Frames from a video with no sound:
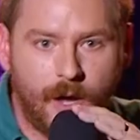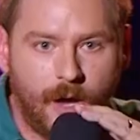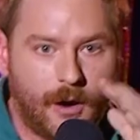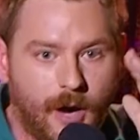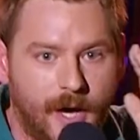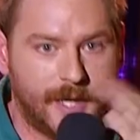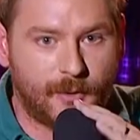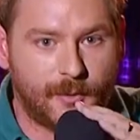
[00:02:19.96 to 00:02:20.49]

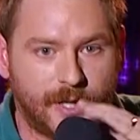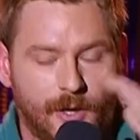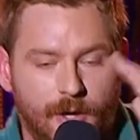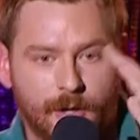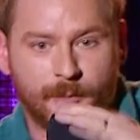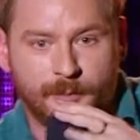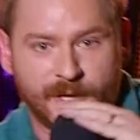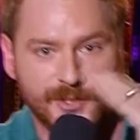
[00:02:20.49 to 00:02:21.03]
all right, here we go.
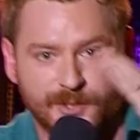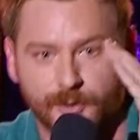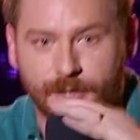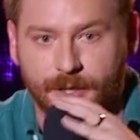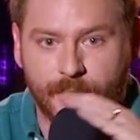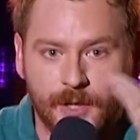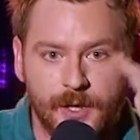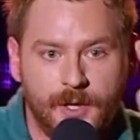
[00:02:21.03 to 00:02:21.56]
I'm going to do
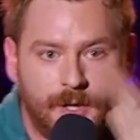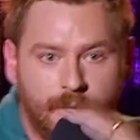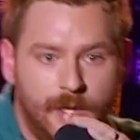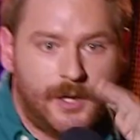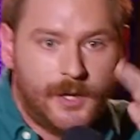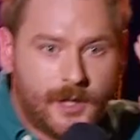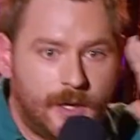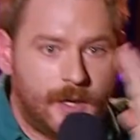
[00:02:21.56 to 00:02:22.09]
it.
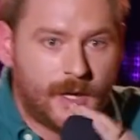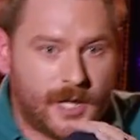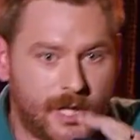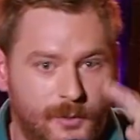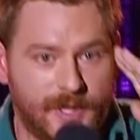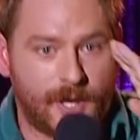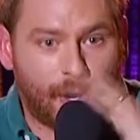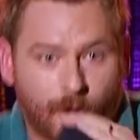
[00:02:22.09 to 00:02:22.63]

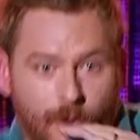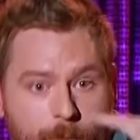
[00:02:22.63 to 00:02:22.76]
Here we go.